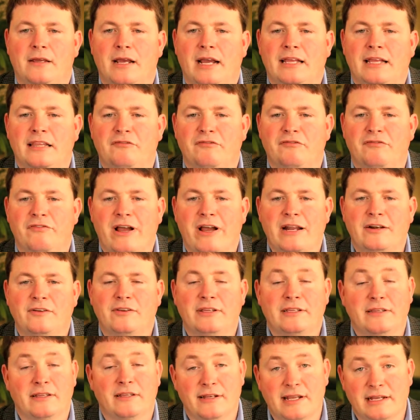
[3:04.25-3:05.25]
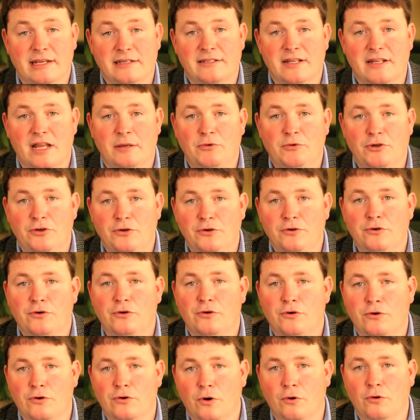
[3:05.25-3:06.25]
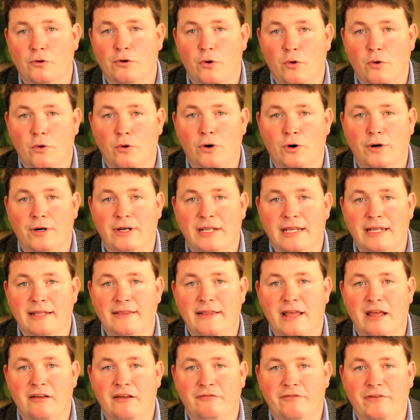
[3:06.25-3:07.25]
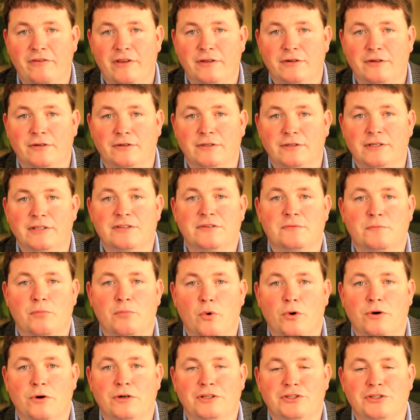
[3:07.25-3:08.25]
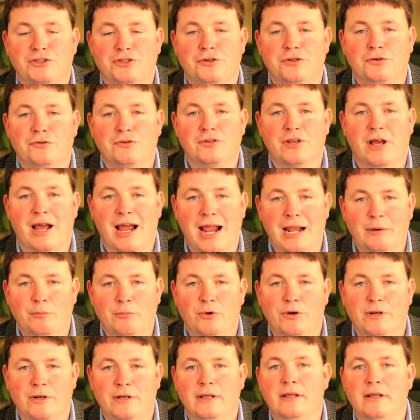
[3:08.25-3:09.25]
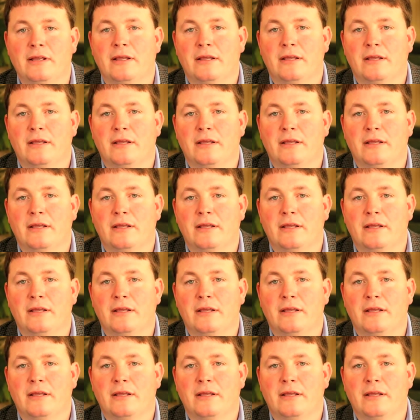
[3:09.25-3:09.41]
And then finally, the next time you do grow corn in that field, it's important to choose a hybrid